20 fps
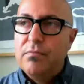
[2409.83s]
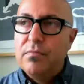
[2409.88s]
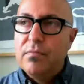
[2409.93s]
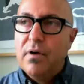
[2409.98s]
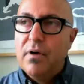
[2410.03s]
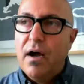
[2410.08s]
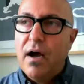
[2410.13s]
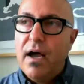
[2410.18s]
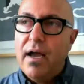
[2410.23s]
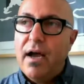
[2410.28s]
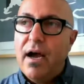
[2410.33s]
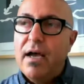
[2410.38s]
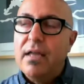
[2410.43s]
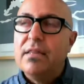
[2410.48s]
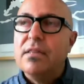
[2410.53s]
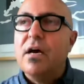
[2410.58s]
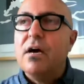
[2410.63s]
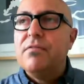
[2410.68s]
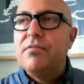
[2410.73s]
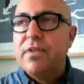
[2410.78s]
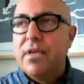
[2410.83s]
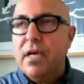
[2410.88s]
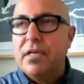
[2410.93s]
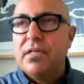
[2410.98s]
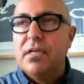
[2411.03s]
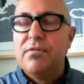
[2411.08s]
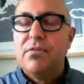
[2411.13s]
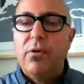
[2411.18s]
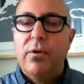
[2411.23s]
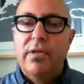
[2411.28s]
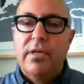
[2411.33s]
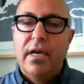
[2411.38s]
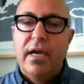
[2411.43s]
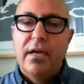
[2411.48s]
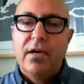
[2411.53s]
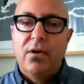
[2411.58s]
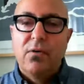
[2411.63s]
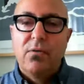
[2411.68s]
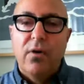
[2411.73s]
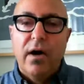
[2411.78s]
love the idea of going to
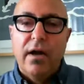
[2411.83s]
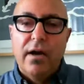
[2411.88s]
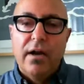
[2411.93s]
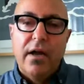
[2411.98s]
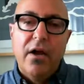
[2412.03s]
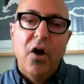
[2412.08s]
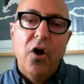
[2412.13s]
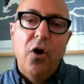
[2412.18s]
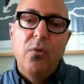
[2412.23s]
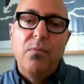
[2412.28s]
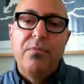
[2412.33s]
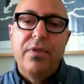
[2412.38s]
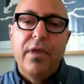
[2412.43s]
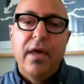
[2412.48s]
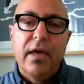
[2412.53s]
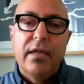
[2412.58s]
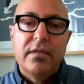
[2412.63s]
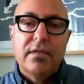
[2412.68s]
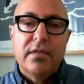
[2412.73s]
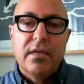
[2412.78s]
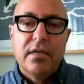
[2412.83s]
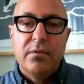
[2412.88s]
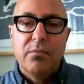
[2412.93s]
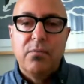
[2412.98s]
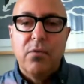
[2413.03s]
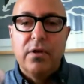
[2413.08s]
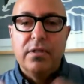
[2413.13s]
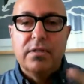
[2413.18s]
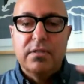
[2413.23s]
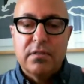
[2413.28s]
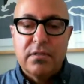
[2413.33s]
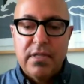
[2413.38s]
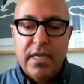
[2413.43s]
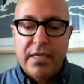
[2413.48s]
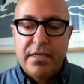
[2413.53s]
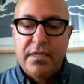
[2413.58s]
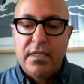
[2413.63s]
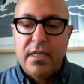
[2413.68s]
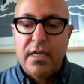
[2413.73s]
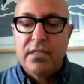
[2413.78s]
Angkor Wat, and I hope that once
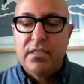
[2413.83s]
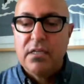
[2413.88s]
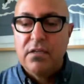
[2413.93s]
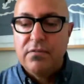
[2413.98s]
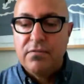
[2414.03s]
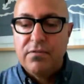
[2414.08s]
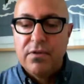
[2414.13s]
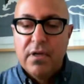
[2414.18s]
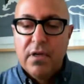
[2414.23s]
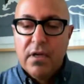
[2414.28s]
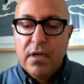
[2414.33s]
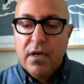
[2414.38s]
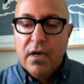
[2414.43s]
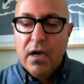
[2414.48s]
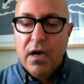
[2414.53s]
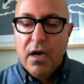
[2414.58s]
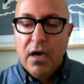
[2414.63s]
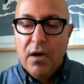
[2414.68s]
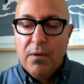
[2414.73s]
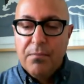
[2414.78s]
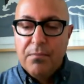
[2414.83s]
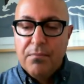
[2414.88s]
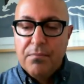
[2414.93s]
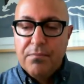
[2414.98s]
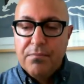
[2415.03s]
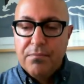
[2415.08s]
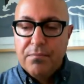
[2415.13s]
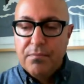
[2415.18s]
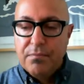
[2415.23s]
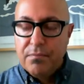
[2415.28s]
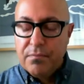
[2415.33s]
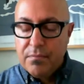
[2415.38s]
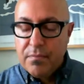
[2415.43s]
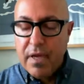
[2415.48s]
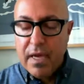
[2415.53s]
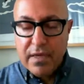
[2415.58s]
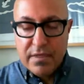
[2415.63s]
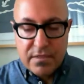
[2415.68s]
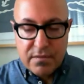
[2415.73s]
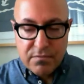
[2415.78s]
Land Collective
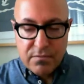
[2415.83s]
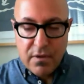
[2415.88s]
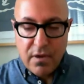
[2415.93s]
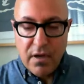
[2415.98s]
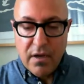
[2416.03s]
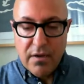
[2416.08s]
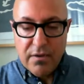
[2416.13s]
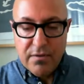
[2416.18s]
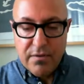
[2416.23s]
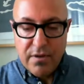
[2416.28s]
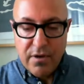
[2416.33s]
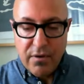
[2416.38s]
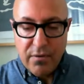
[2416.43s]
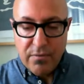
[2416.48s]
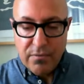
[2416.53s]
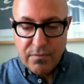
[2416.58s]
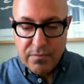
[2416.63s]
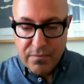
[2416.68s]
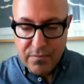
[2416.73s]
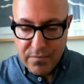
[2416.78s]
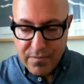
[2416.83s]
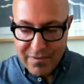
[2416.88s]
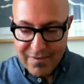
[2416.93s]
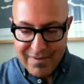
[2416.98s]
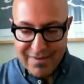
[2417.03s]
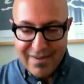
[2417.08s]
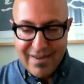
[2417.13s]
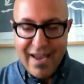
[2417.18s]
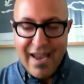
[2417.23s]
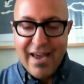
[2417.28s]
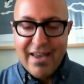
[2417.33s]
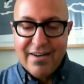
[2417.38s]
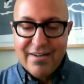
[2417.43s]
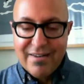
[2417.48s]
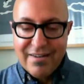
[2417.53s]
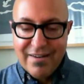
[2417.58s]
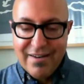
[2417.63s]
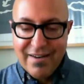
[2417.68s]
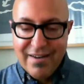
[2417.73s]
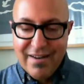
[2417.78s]
has had
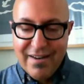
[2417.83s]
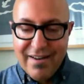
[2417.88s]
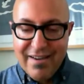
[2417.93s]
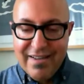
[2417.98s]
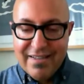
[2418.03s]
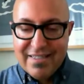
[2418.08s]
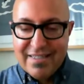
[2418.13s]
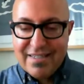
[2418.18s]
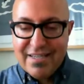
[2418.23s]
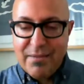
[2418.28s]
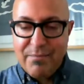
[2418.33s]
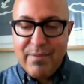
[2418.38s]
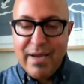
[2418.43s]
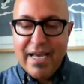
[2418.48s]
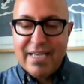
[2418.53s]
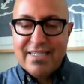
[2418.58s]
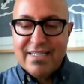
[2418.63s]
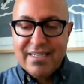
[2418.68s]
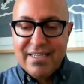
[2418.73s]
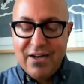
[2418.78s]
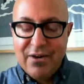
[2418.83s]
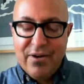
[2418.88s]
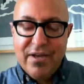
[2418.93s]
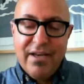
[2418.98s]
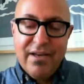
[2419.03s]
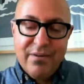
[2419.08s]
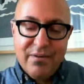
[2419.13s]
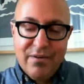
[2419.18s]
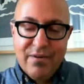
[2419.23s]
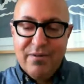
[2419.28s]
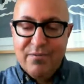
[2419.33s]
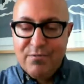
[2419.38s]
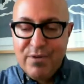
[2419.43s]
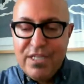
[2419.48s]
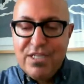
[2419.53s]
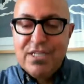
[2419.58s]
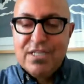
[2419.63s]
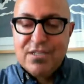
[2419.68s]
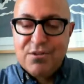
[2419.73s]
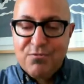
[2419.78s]
its capacity,
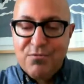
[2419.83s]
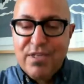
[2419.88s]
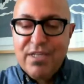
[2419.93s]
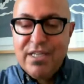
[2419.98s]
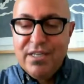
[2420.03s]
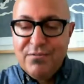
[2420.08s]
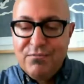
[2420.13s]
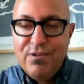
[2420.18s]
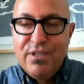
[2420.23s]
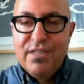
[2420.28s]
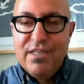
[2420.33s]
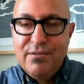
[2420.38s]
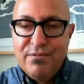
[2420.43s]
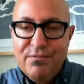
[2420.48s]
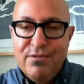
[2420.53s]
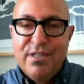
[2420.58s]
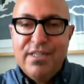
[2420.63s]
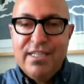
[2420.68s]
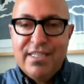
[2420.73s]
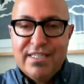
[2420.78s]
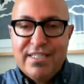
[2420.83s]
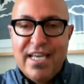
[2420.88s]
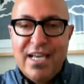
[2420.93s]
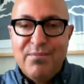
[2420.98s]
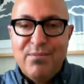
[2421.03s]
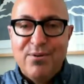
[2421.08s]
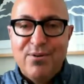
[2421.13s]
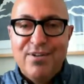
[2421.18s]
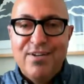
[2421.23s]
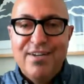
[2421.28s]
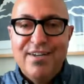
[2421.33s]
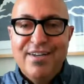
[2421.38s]
reaches a really, really, really stable